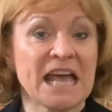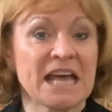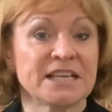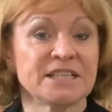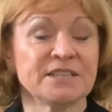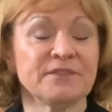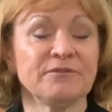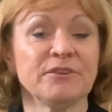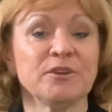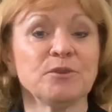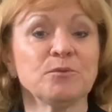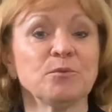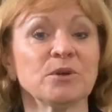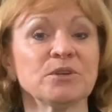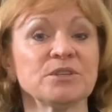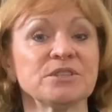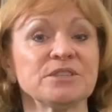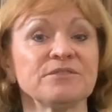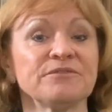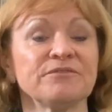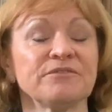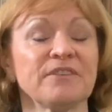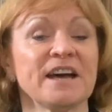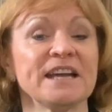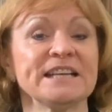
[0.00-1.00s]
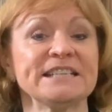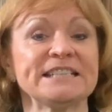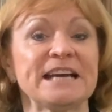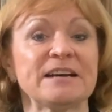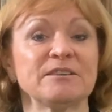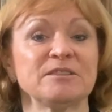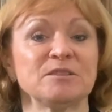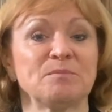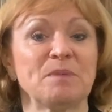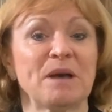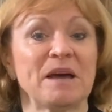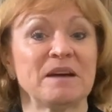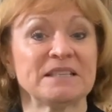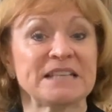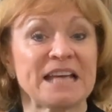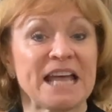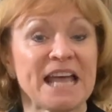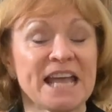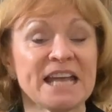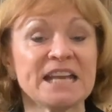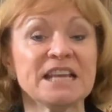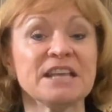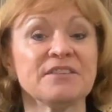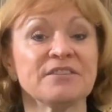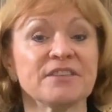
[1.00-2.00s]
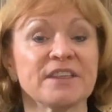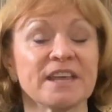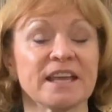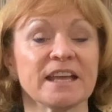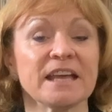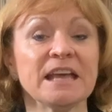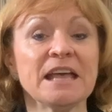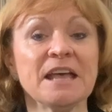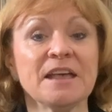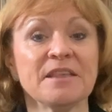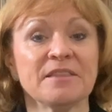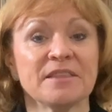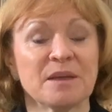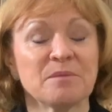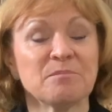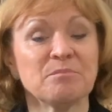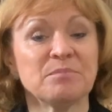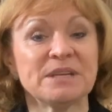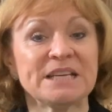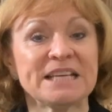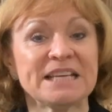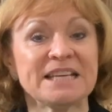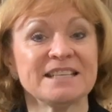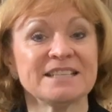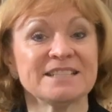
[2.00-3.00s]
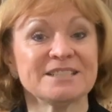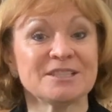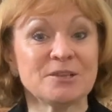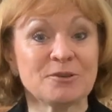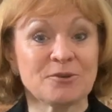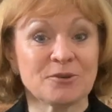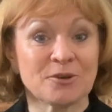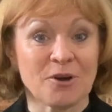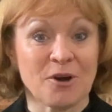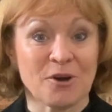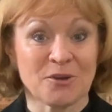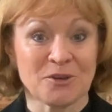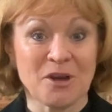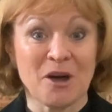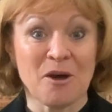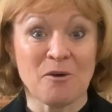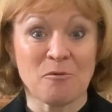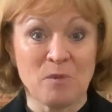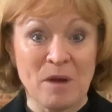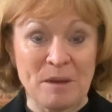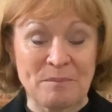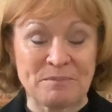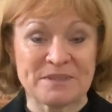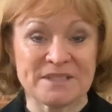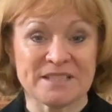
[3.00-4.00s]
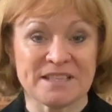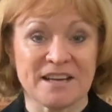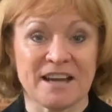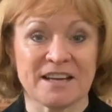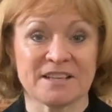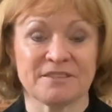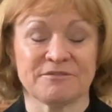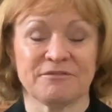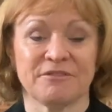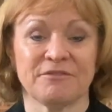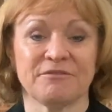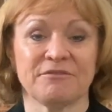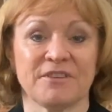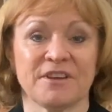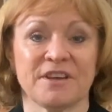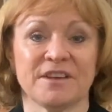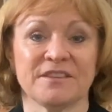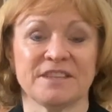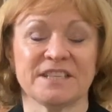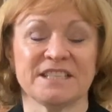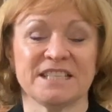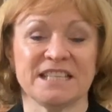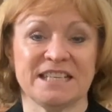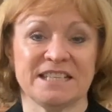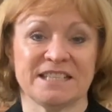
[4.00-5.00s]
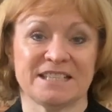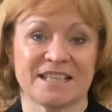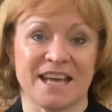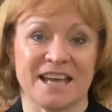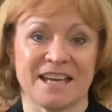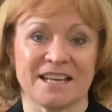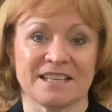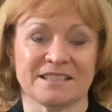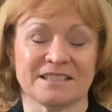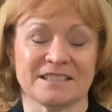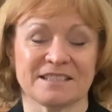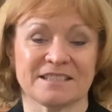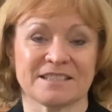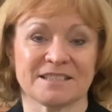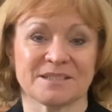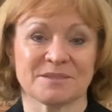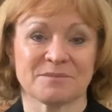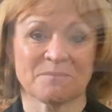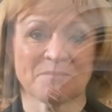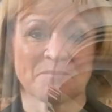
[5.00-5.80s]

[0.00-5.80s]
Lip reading: And if you want to find out about anything, then please look on our website for further details.